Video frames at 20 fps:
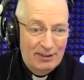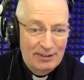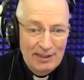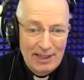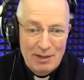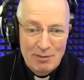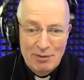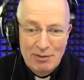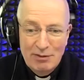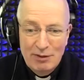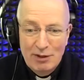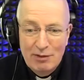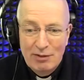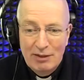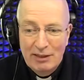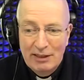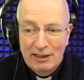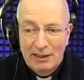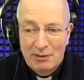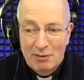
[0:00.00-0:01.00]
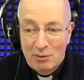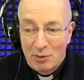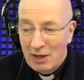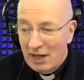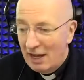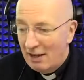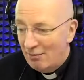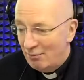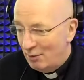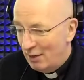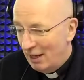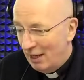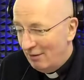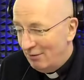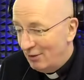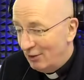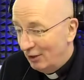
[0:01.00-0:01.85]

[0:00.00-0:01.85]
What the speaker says: ebb and flow of our income, we have